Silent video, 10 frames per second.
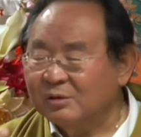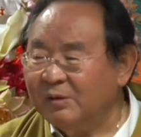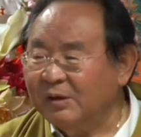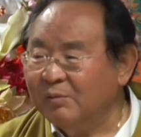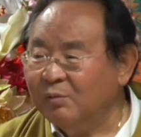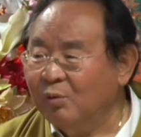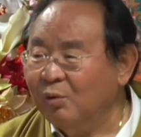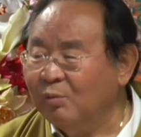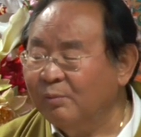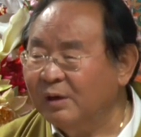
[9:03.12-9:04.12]
very
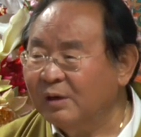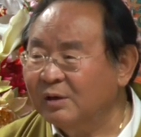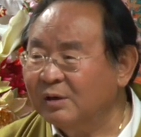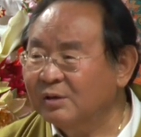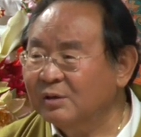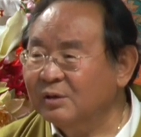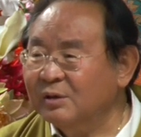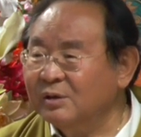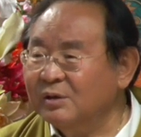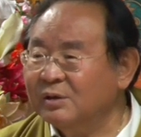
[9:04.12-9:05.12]
warm way.
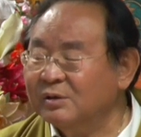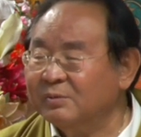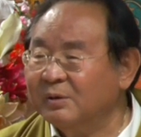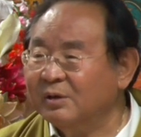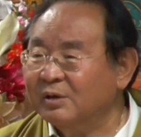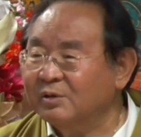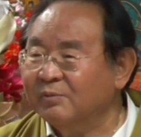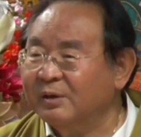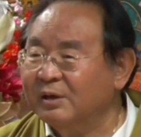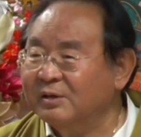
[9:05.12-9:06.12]
So
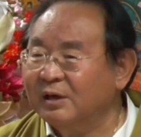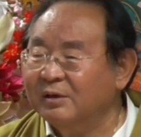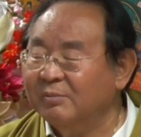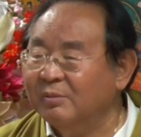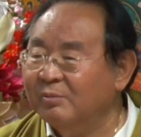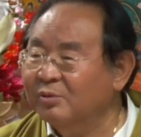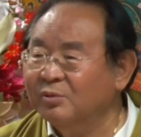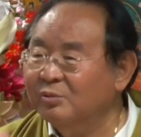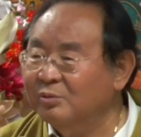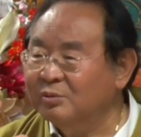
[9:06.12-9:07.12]
when he said the
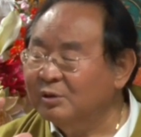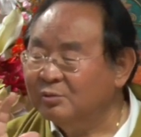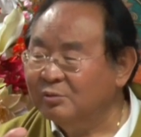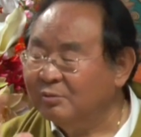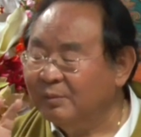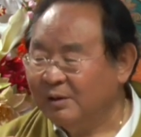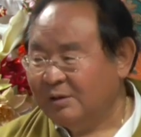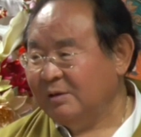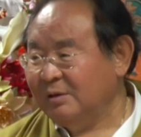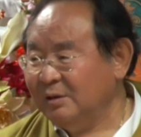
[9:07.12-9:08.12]
room,
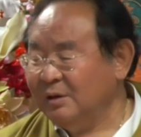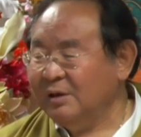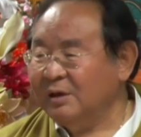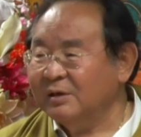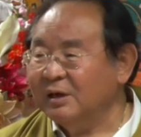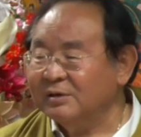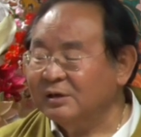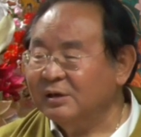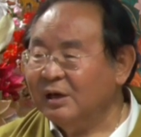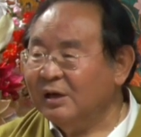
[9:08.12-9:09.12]
he
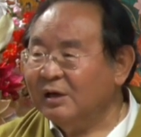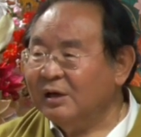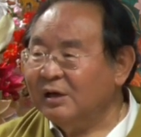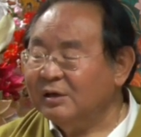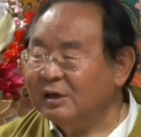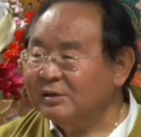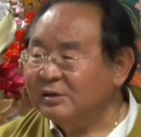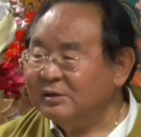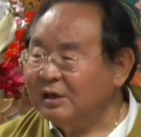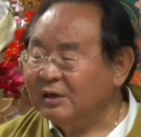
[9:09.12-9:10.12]

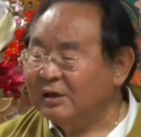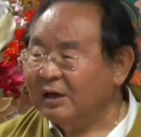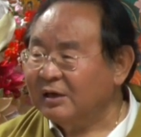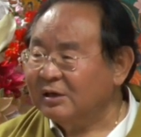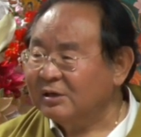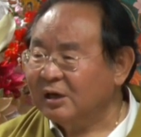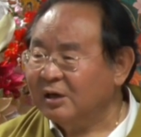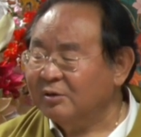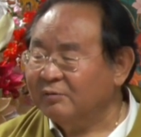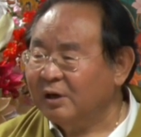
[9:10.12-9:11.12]
doesn't say it like he's
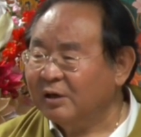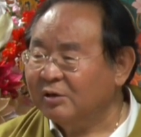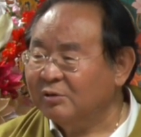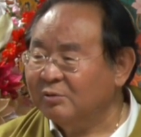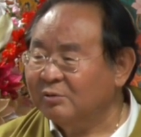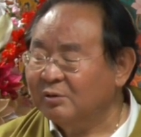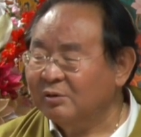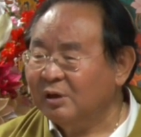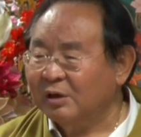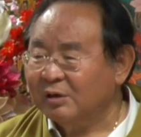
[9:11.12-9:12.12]
kind of like, you know,
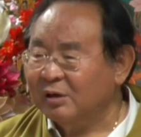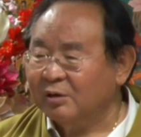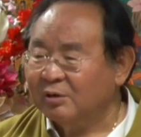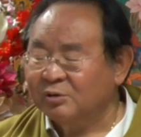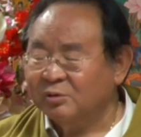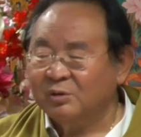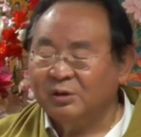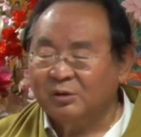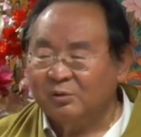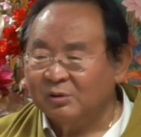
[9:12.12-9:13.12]

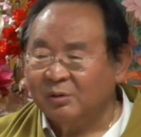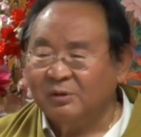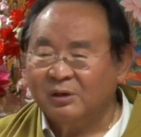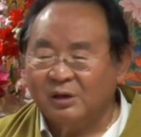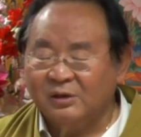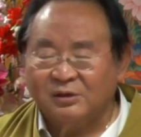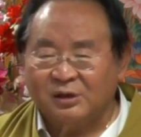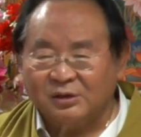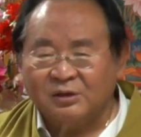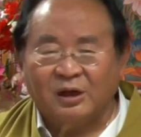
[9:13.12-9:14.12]
controlling you or something.
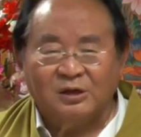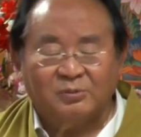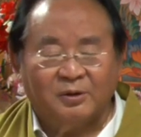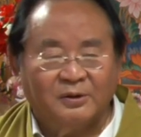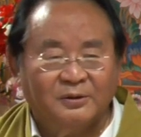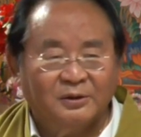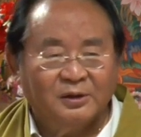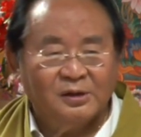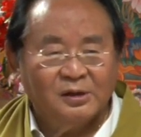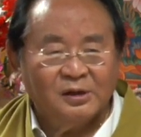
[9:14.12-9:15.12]
Such a nice way.
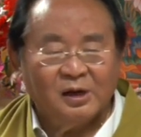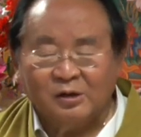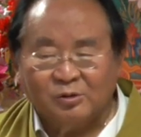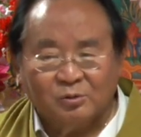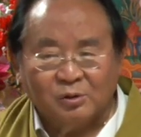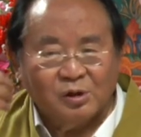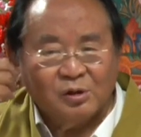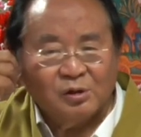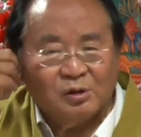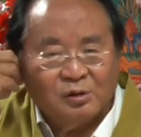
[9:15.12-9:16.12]
And you
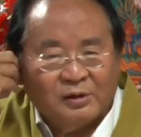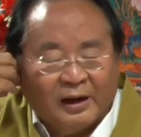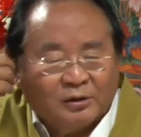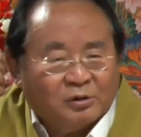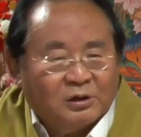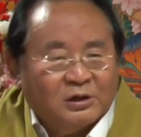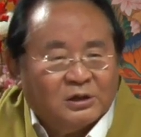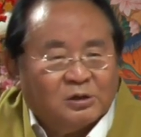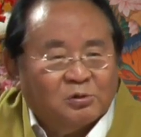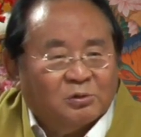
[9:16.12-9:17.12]
naturally
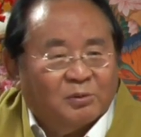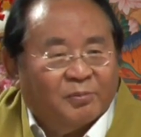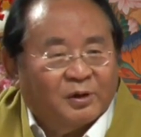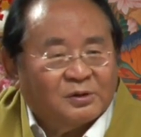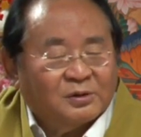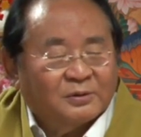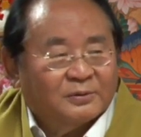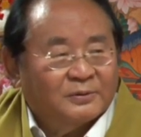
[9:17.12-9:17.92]
listen to the person.